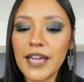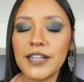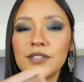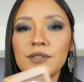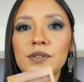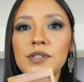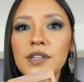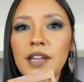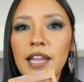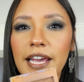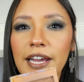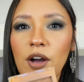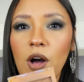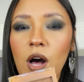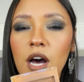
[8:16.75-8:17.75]
and it's also
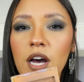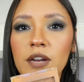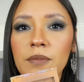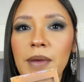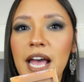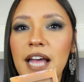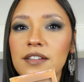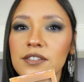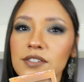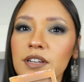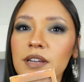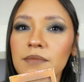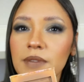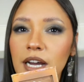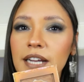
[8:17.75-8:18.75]
like hard pan,
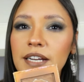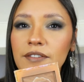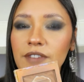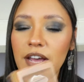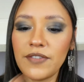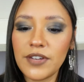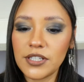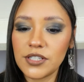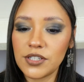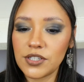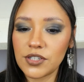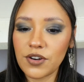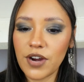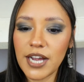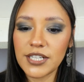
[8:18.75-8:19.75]
so I'm kind of having
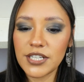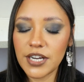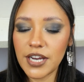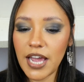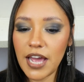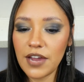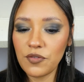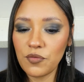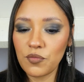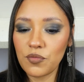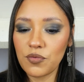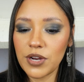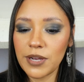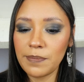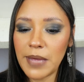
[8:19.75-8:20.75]
to scratch. I can
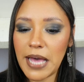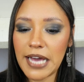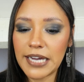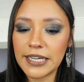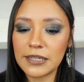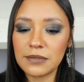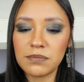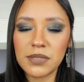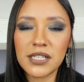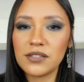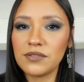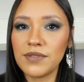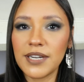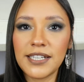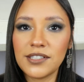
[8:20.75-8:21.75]
repack it, but
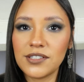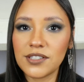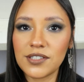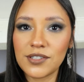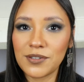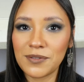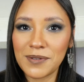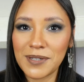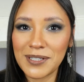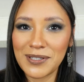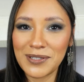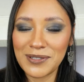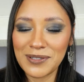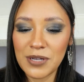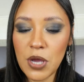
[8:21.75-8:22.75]
I really just don't want
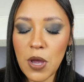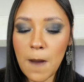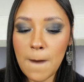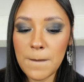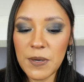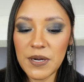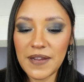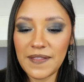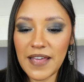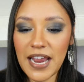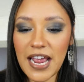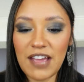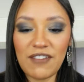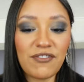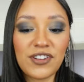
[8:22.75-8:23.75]
to put in
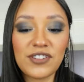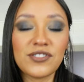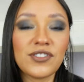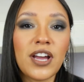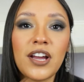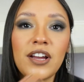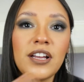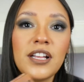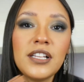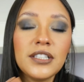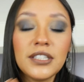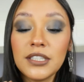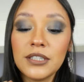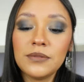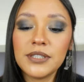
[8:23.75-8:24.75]
that effort, so
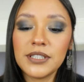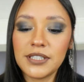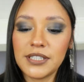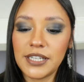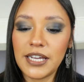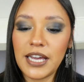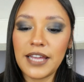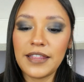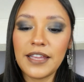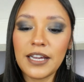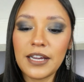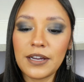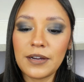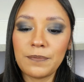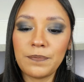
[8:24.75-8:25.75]
we'll see. I
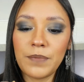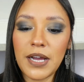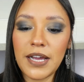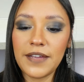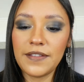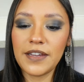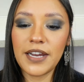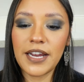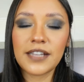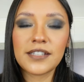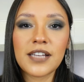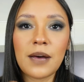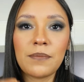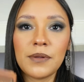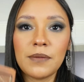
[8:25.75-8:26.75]
think in the
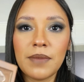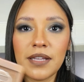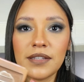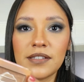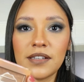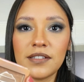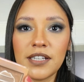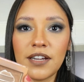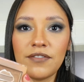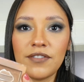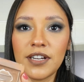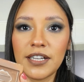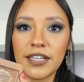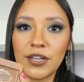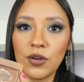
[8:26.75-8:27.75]
next couple months I'll
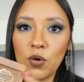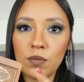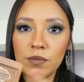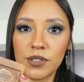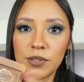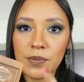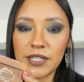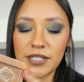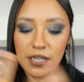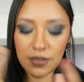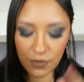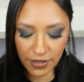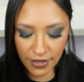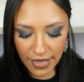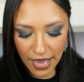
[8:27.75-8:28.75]
definitely almost be
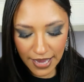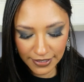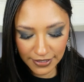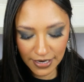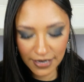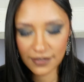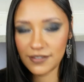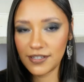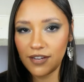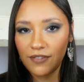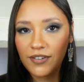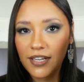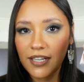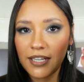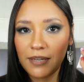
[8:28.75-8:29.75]
done with that, and
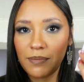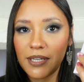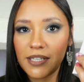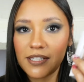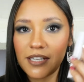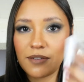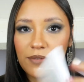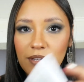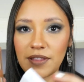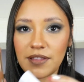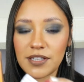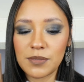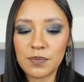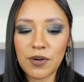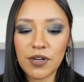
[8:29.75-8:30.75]
definitely be done with
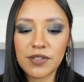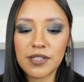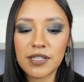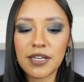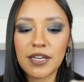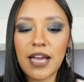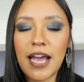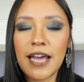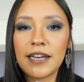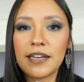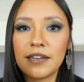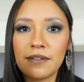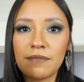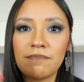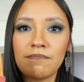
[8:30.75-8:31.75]
this bronzer
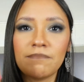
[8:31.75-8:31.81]
and